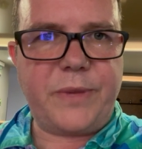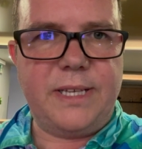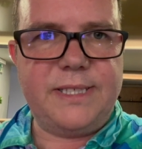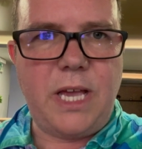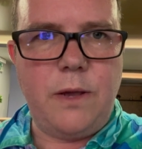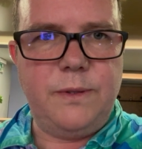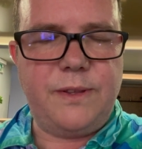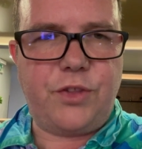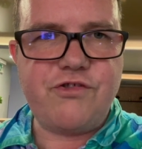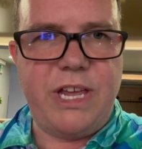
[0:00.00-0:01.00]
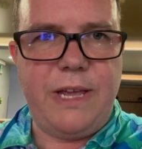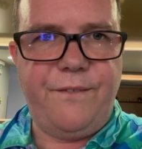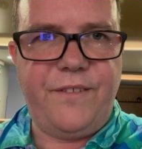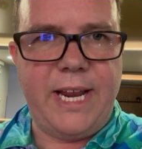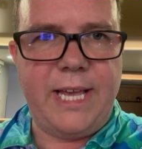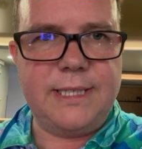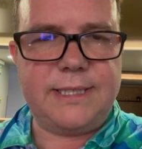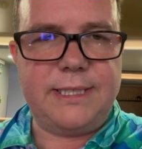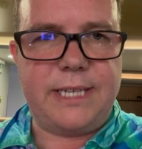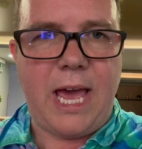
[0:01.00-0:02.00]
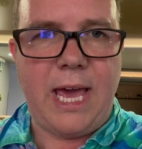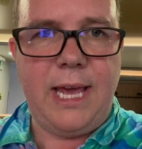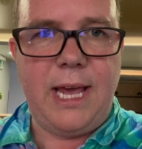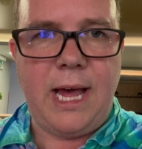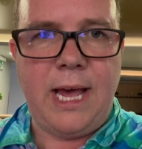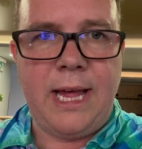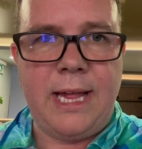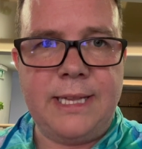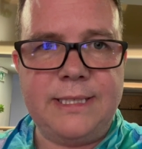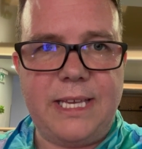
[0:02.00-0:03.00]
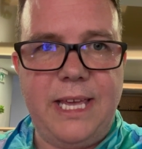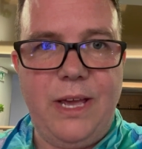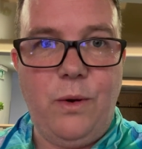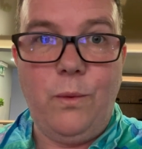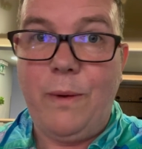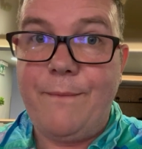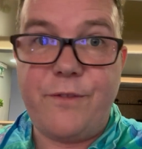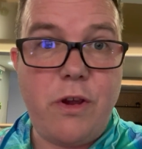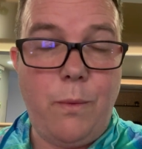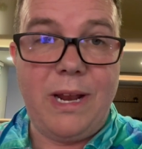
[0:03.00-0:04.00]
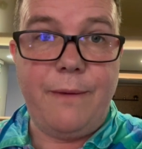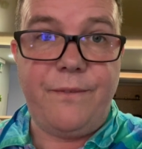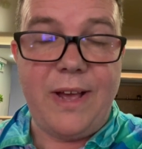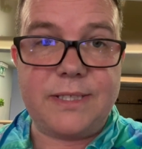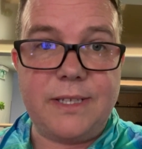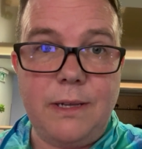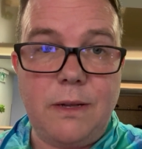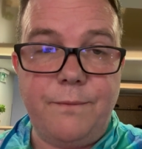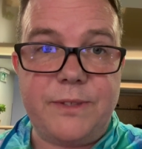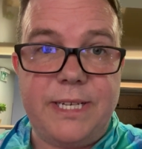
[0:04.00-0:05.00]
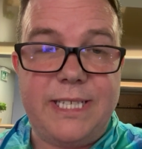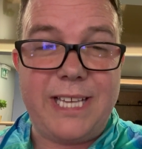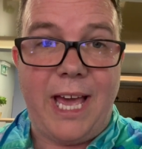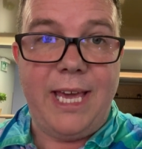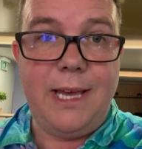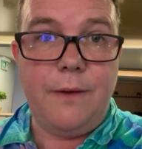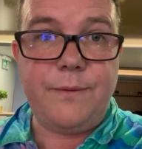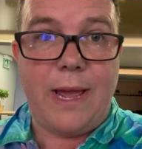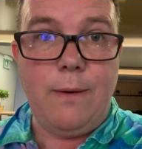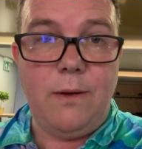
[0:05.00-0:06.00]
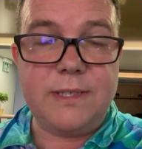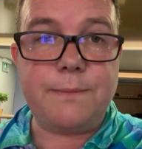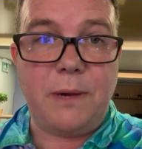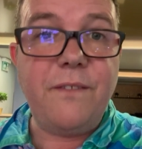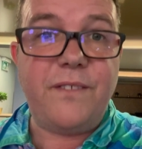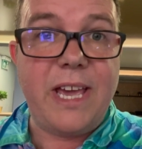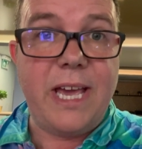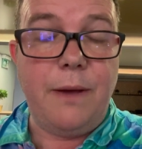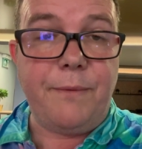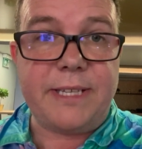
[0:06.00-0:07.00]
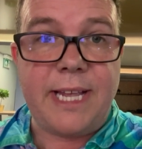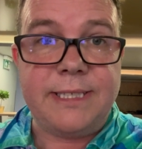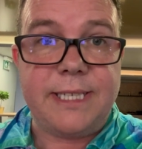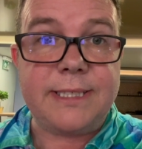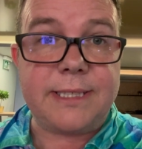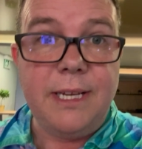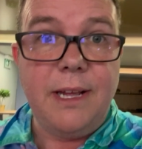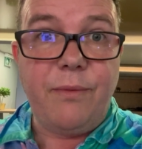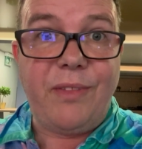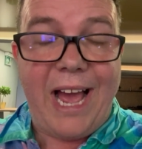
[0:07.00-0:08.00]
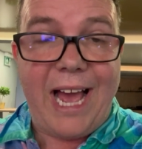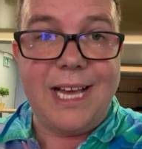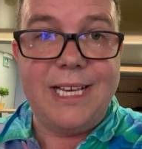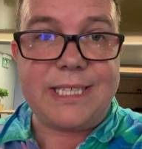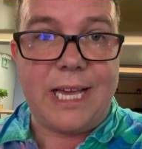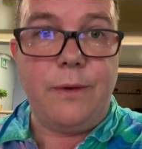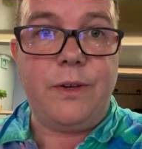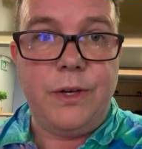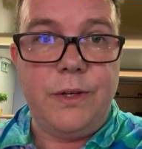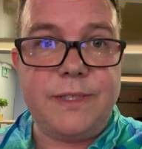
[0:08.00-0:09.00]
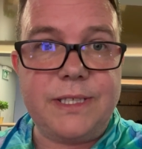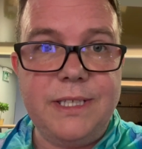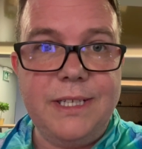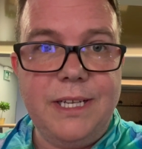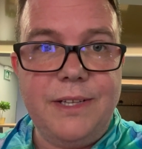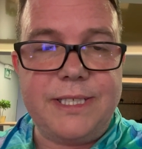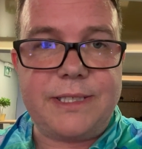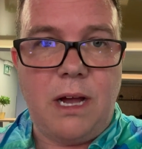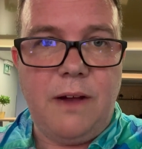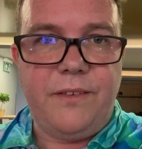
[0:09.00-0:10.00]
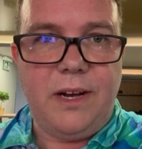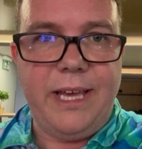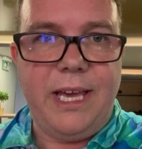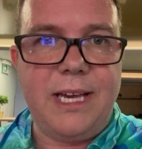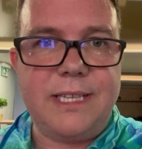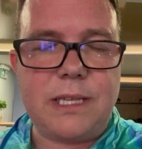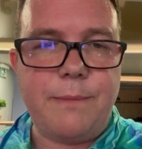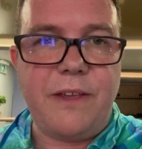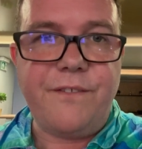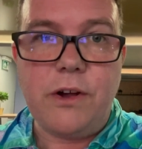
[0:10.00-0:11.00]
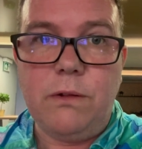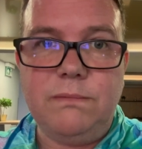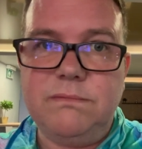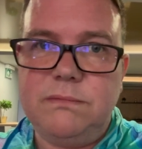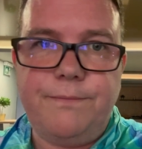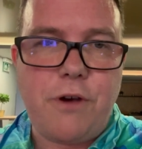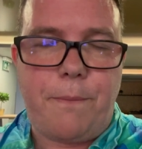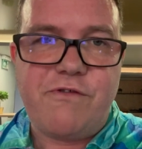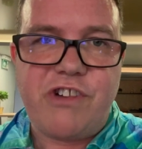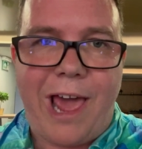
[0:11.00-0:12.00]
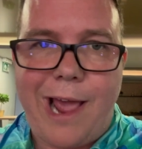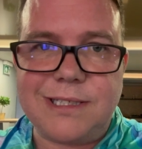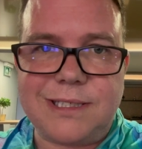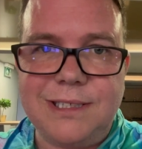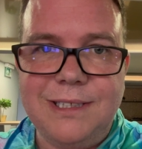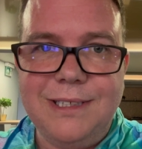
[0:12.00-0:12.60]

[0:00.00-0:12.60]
So three fillings today, and it all went very well. In fact, I can confidently say I've now lost my fear of the dentist. That is how good the staff are here, because they make you feel properly relaxed.